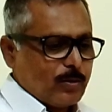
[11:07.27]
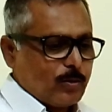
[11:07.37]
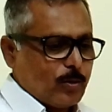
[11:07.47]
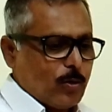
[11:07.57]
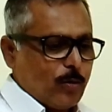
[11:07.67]

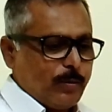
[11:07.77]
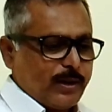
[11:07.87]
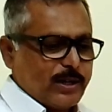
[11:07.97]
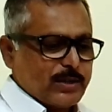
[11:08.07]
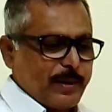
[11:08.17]
To whom
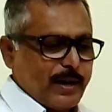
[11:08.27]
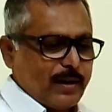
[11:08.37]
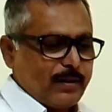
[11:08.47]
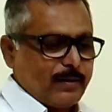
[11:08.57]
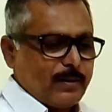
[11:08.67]
it is made?
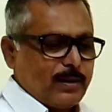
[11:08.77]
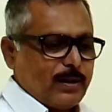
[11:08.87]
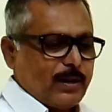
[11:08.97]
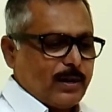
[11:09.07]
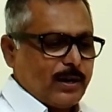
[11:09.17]

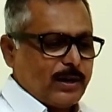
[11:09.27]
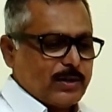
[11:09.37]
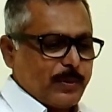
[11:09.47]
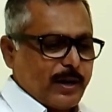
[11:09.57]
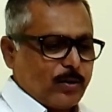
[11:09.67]
It is
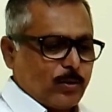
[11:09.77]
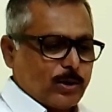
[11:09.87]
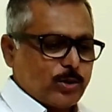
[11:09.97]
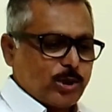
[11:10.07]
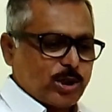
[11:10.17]
made to a
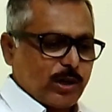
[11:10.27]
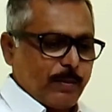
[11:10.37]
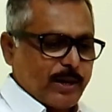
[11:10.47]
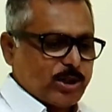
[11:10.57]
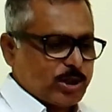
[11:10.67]
judicial
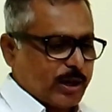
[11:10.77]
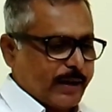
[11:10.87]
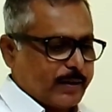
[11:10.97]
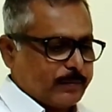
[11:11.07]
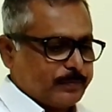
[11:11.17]

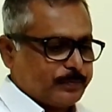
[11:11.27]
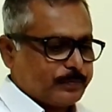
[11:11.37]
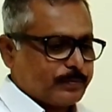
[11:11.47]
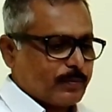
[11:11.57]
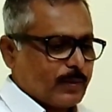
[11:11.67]
magistrate.
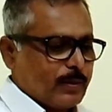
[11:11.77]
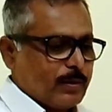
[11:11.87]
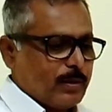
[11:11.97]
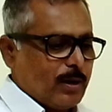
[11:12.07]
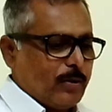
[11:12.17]

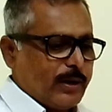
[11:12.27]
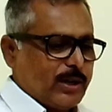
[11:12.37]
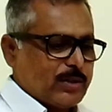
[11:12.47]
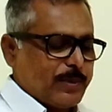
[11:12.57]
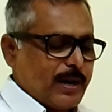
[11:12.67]
How it
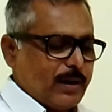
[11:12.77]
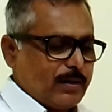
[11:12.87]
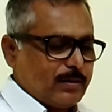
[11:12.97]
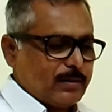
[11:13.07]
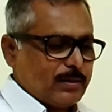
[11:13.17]
is made?
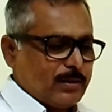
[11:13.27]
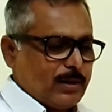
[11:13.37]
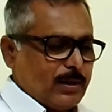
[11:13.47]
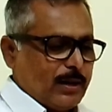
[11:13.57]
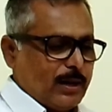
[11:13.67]

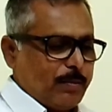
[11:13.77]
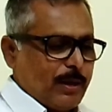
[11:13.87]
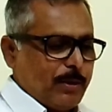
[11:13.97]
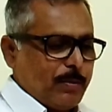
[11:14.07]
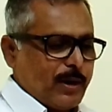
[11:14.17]
It may
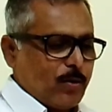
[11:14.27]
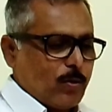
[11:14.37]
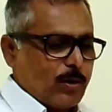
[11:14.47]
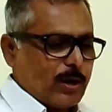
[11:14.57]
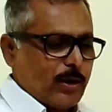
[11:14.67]
be made
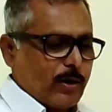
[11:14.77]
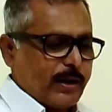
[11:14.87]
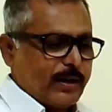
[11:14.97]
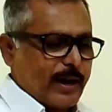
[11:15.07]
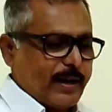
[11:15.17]
orally or
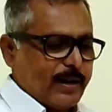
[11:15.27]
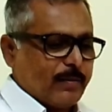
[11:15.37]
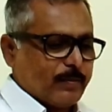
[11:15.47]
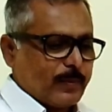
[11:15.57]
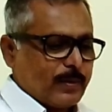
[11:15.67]
in
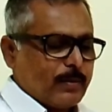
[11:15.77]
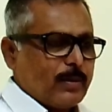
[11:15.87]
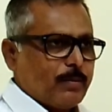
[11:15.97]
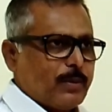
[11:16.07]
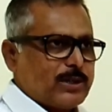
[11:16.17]
writing,
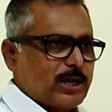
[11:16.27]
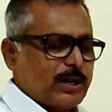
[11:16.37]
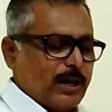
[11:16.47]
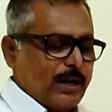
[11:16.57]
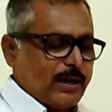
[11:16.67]
but
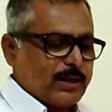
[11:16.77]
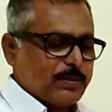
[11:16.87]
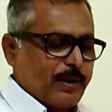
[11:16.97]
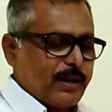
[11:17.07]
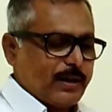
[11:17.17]
generally it is
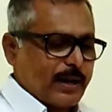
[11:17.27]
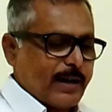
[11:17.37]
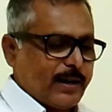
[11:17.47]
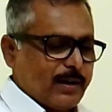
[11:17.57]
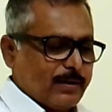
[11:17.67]
made in
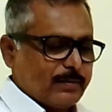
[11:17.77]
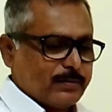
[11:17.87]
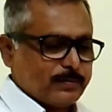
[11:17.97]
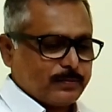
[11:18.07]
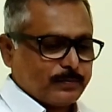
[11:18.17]
writing,
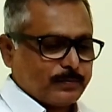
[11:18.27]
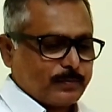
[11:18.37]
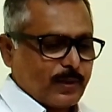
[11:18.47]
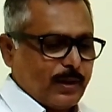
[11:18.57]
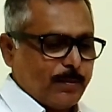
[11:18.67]

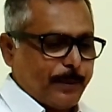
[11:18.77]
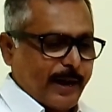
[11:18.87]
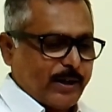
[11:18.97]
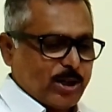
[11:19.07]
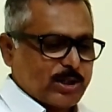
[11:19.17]
in
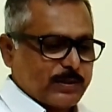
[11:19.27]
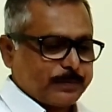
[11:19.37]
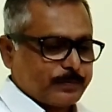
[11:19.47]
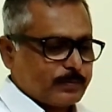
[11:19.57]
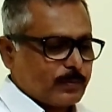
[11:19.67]
practice.
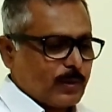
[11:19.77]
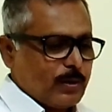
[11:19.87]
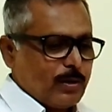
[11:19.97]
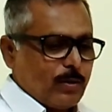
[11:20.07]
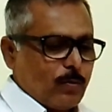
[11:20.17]

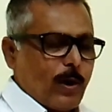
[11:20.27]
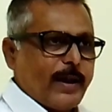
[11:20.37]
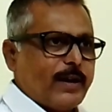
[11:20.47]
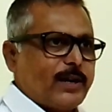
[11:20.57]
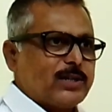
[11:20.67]
Why
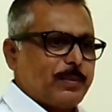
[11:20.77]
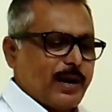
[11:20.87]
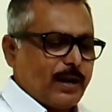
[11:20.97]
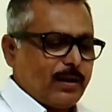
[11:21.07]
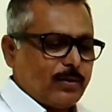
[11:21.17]
it is
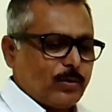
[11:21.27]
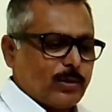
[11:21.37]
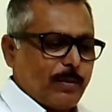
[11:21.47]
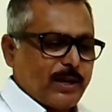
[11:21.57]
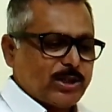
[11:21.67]
made to
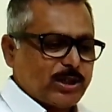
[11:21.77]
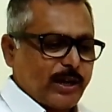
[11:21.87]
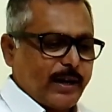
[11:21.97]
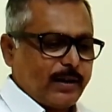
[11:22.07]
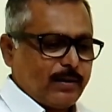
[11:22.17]
the
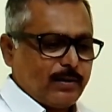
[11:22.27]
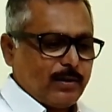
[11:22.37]
magistrate?